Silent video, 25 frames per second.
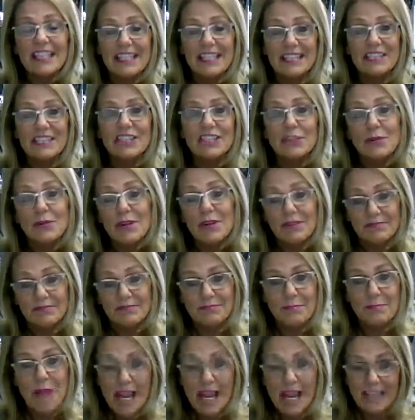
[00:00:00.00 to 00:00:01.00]
do a
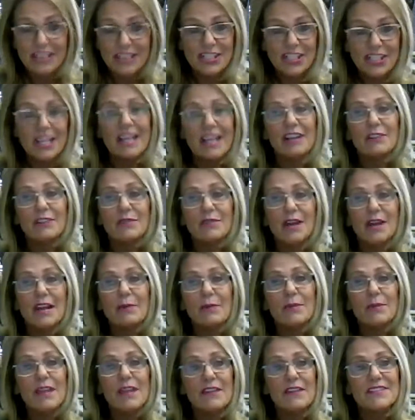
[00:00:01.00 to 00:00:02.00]
mind check, right?
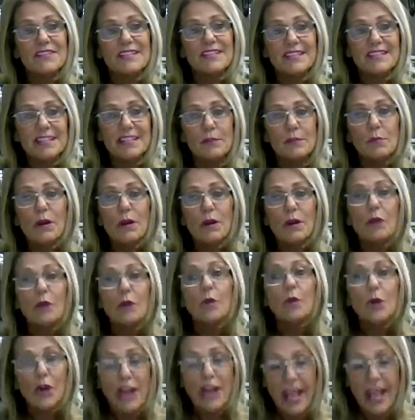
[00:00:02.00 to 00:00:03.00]
We have to see where
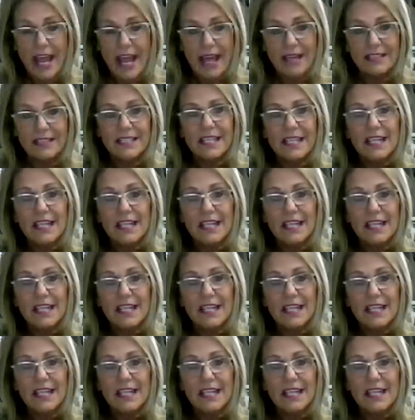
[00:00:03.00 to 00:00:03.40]
we're at.